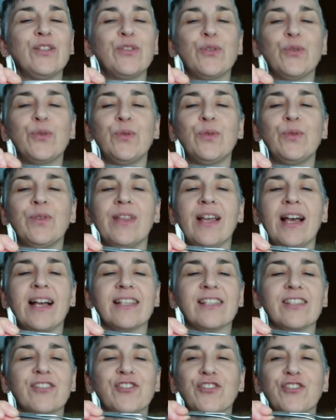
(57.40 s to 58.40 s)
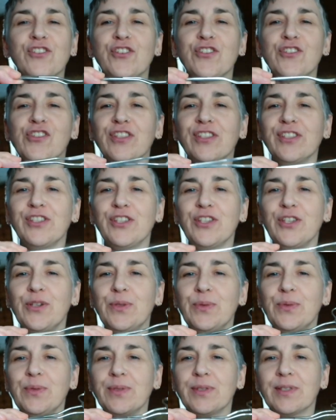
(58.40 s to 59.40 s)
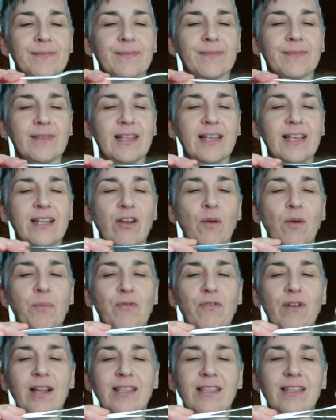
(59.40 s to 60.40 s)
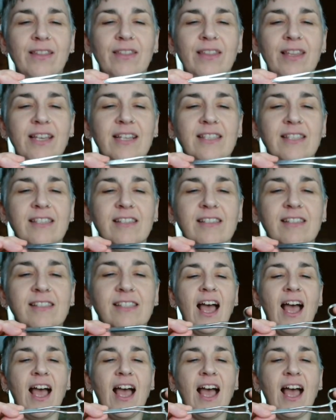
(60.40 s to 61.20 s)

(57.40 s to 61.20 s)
tool that surgeons use in operating theatres.